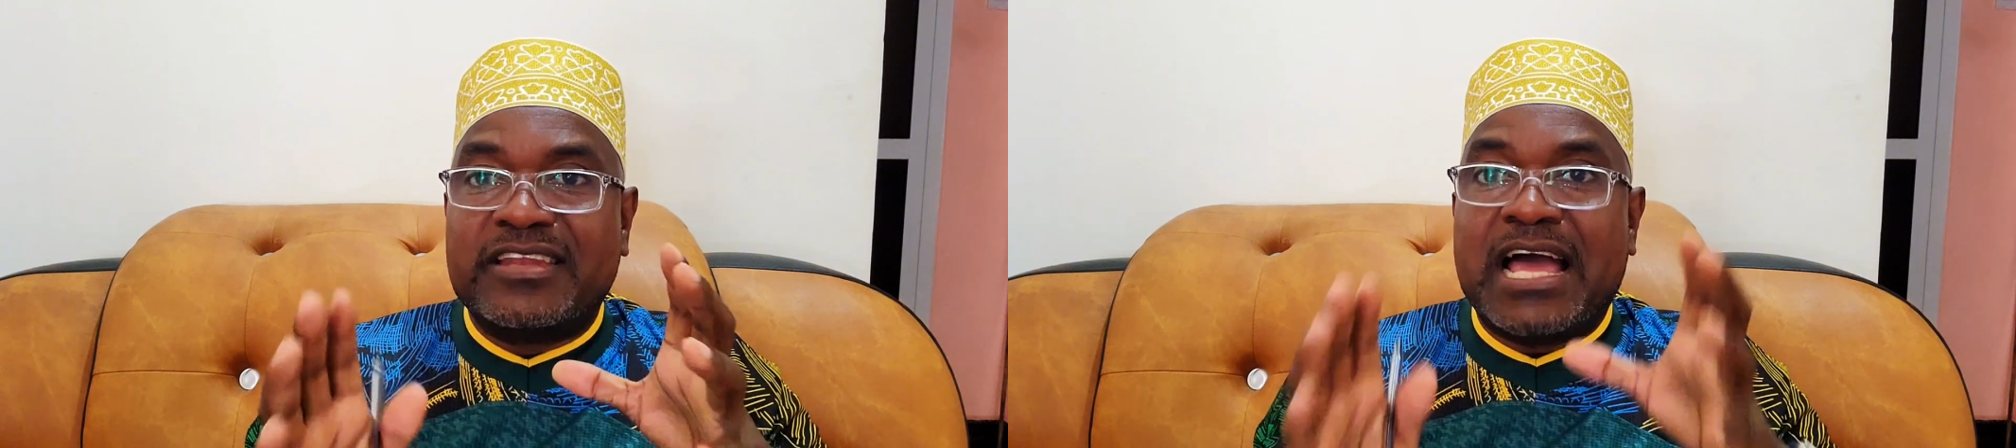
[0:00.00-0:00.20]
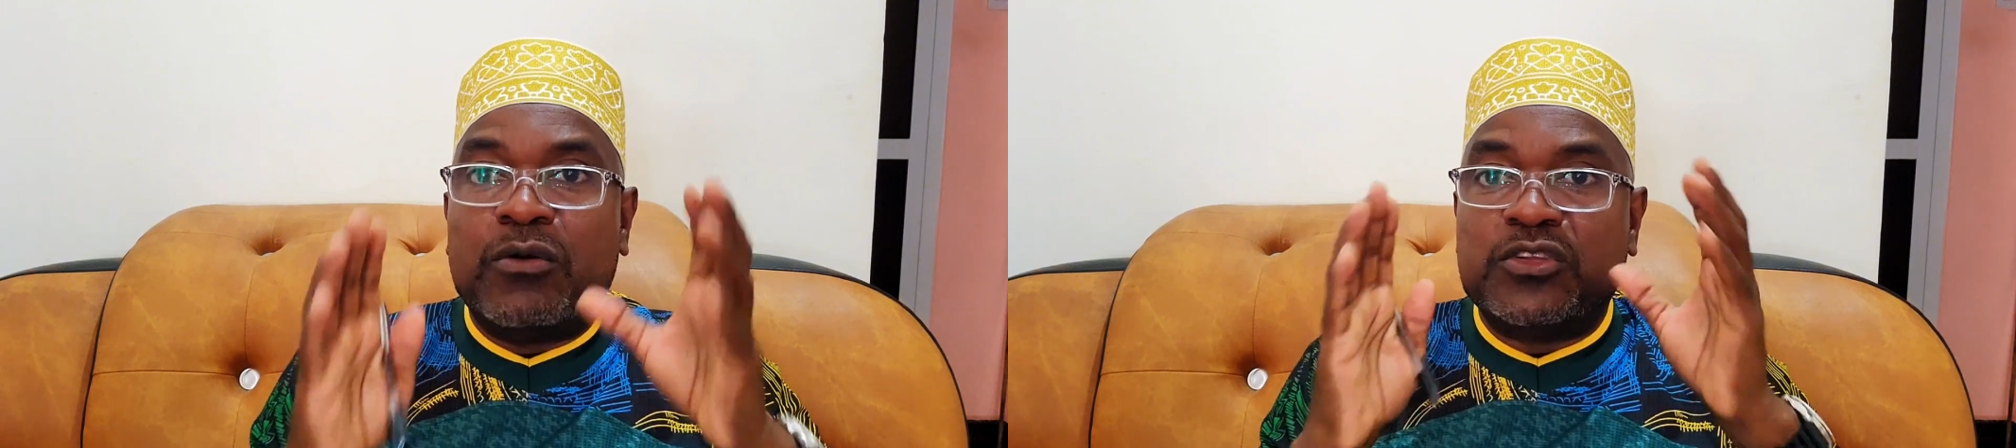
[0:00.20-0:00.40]

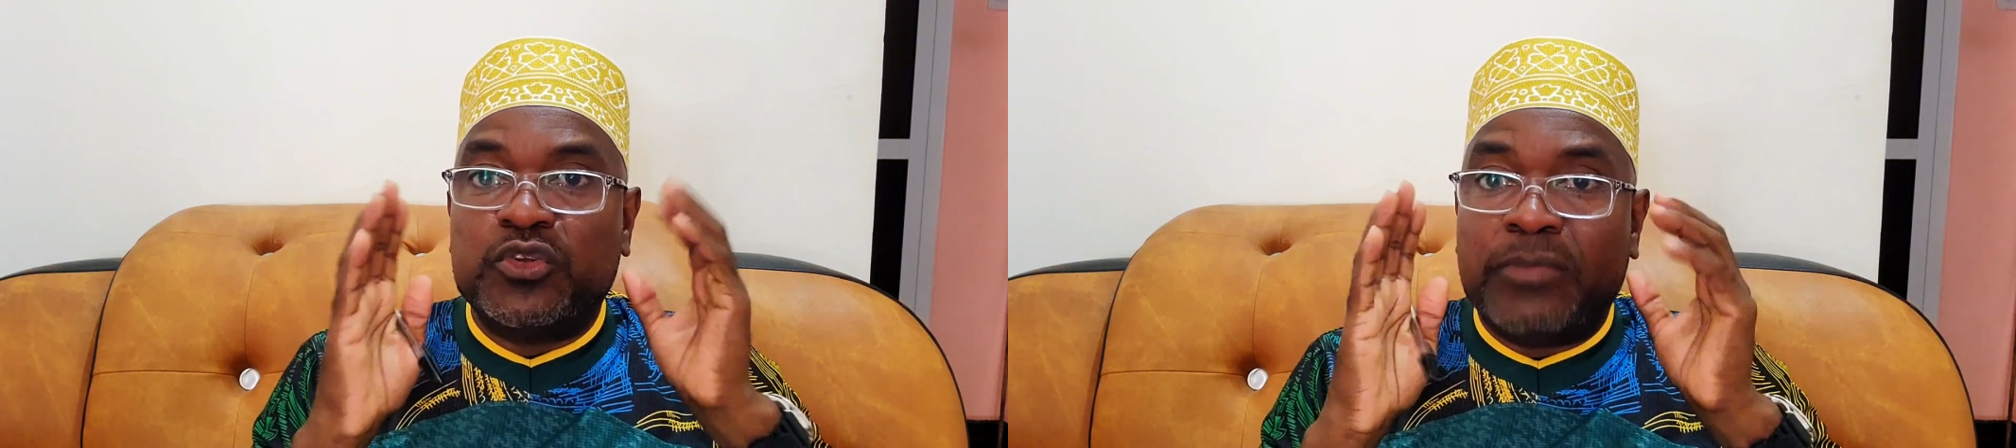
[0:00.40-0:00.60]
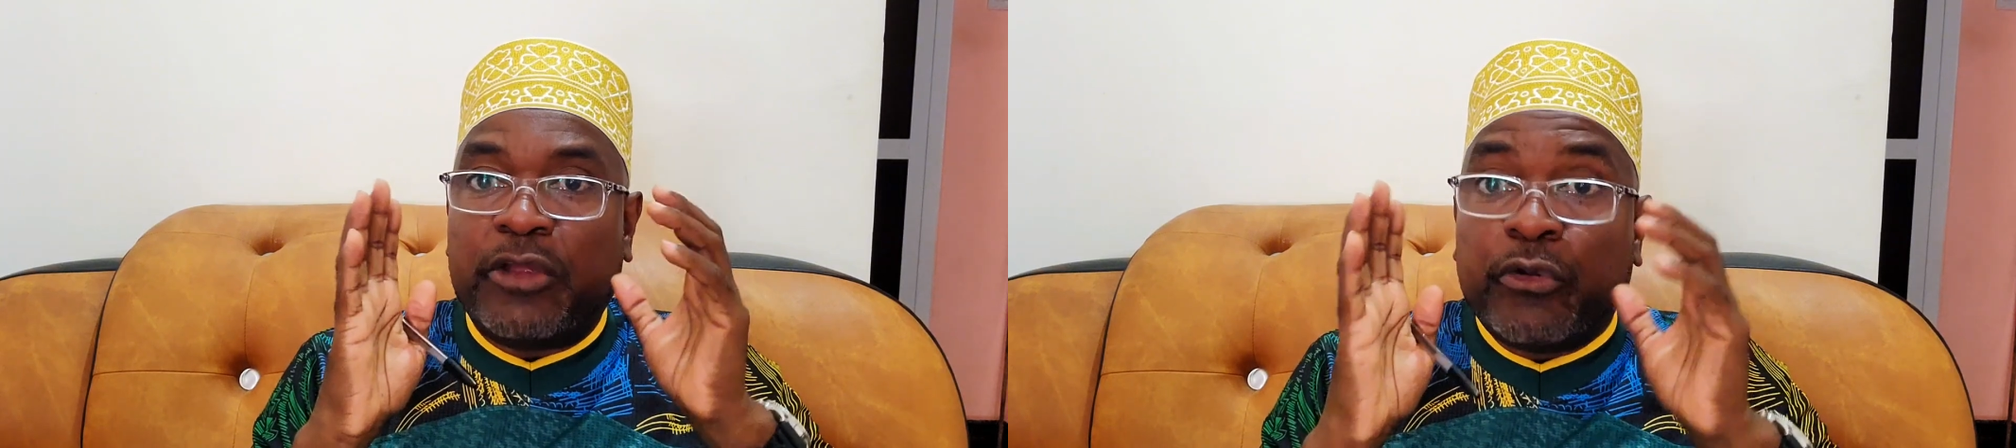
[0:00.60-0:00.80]
I was
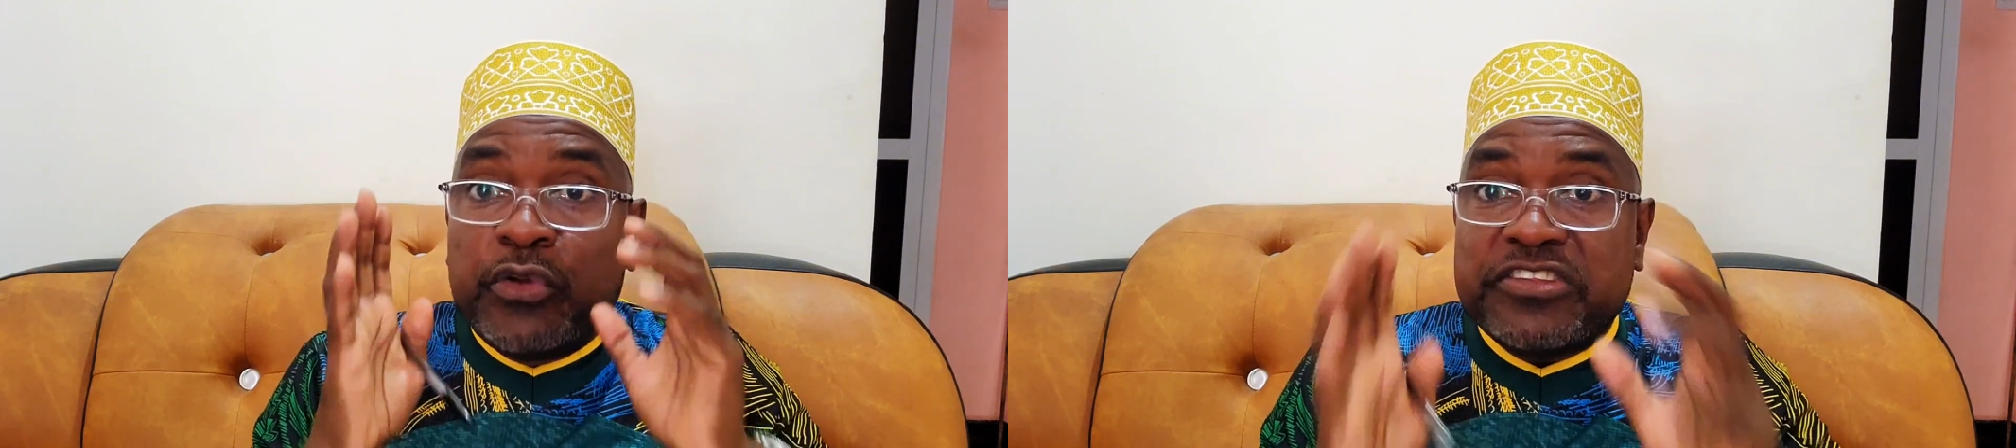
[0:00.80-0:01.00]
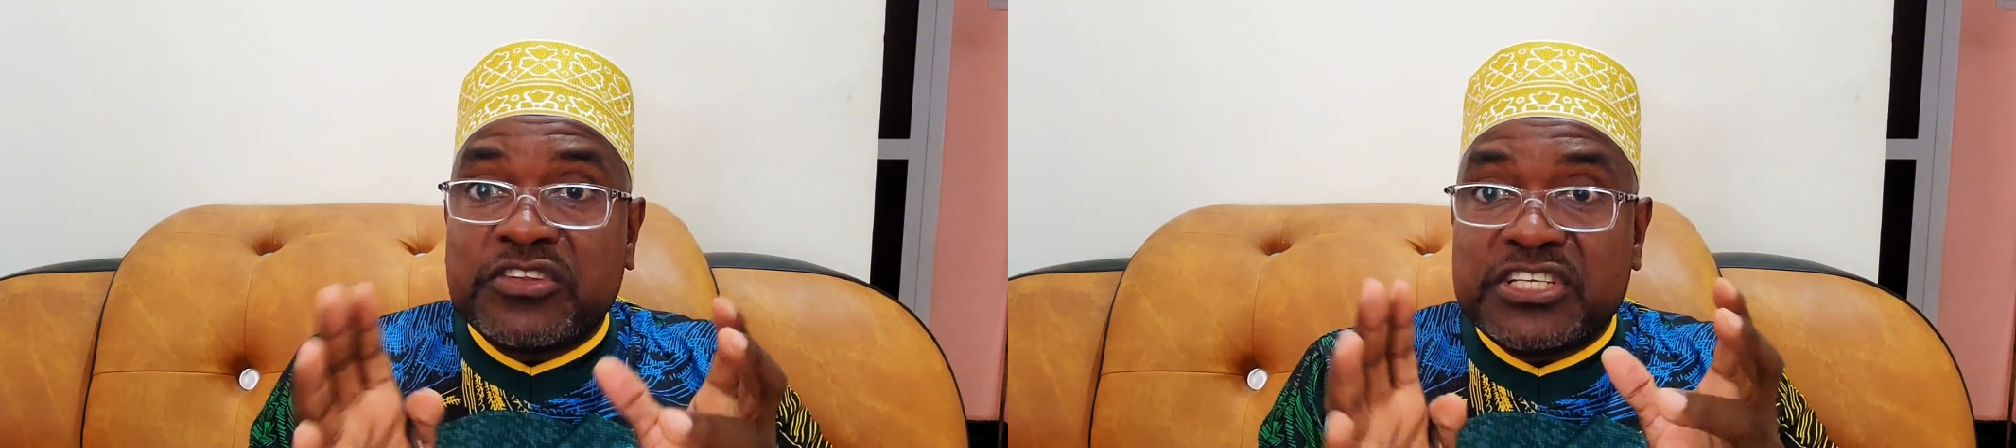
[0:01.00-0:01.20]
doing my
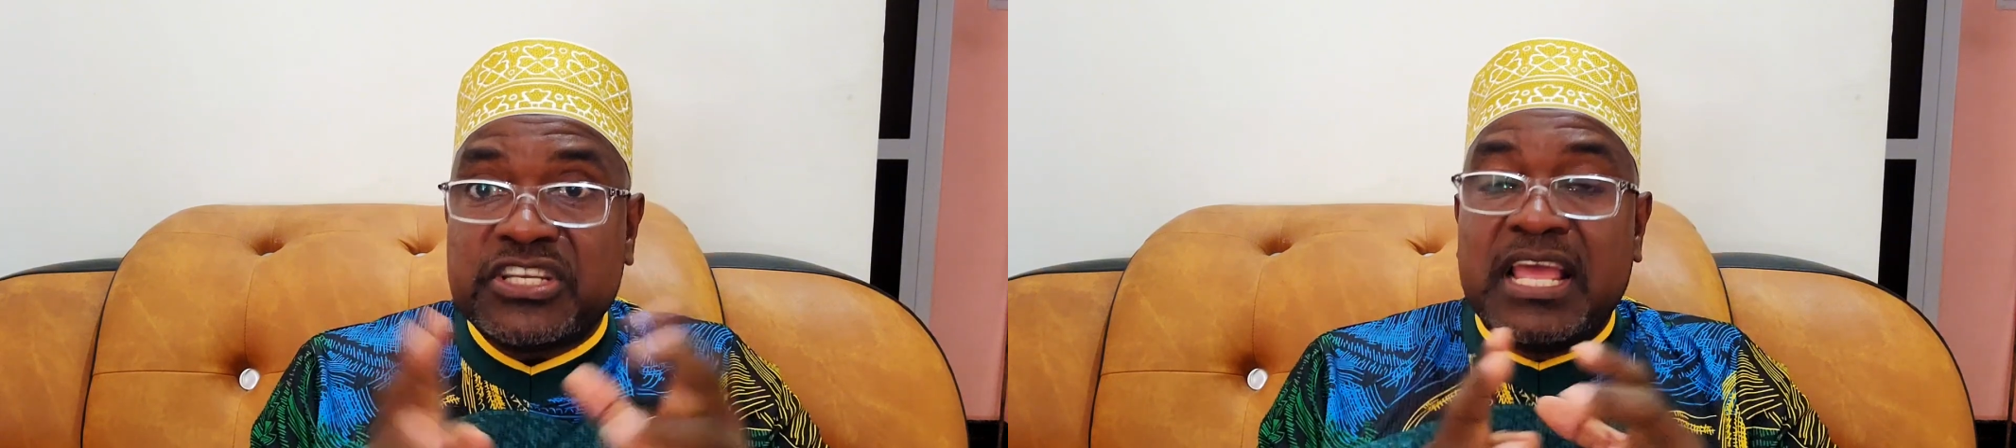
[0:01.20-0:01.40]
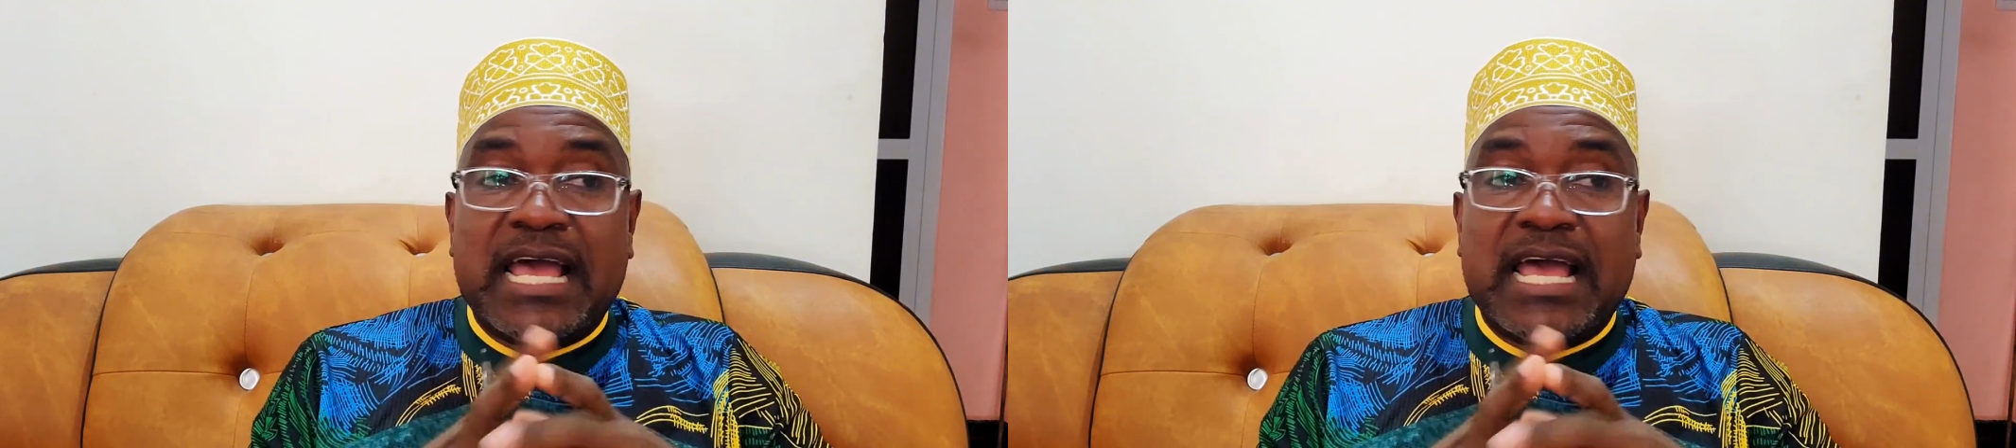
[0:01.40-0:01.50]
research